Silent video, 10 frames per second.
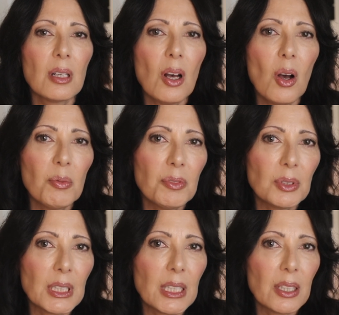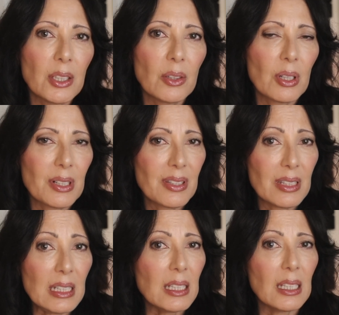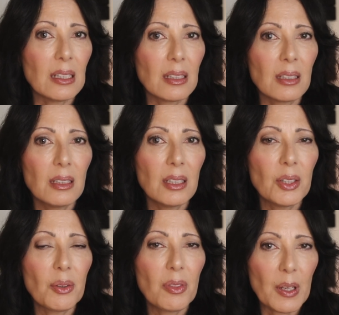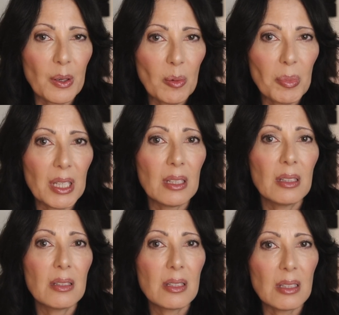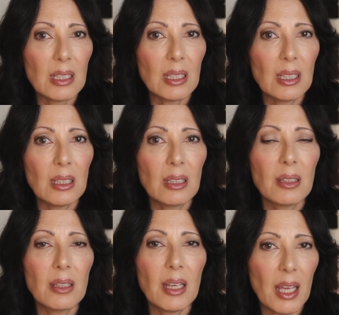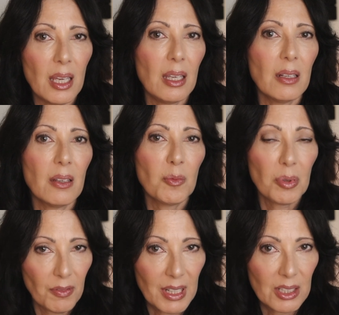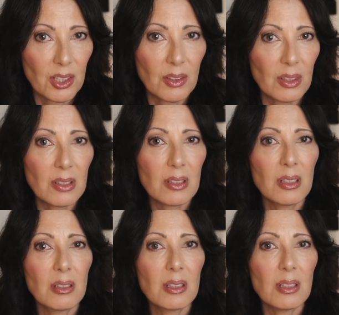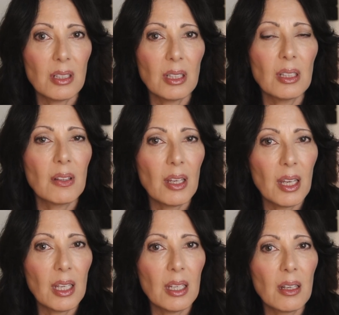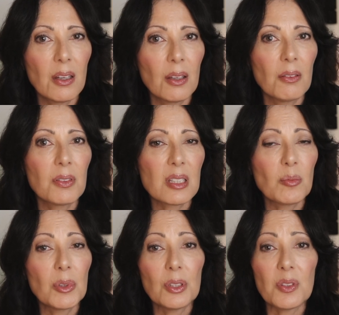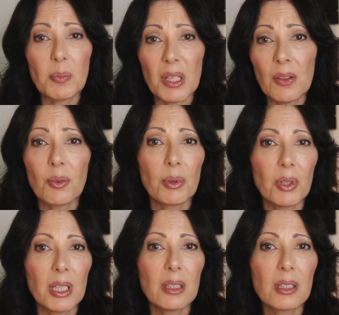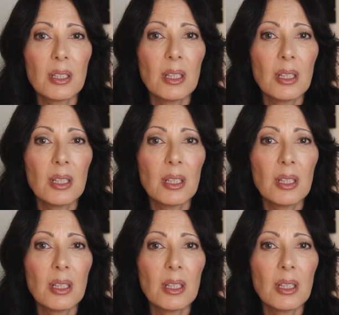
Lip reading: hopefully you are seeking, therapy, seeking the aid of professionals, seeking the aid of someone who's been through it